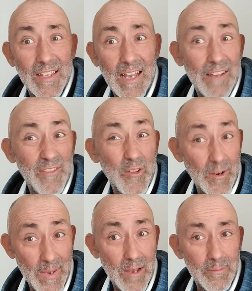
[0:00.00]
I haven't
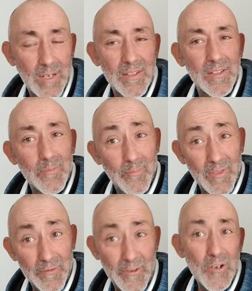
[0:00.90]
thought about it because it's
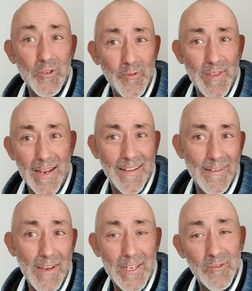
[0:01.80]
the virtual thing.
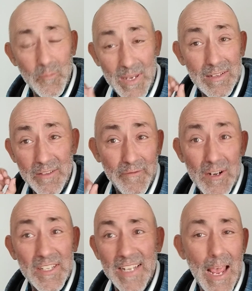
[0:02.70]
Okay, so basically
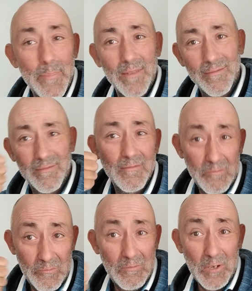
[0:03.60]
first step,
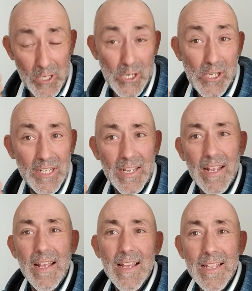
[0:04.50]
good.
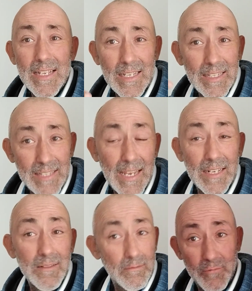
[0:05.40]

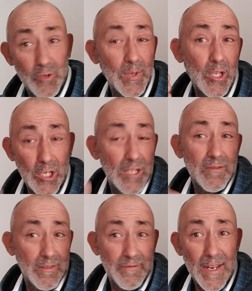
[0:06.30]
Second, should be
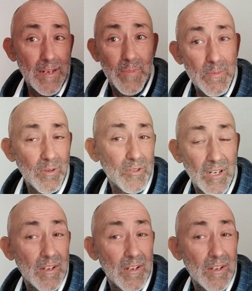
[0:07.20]
good, inviting people to,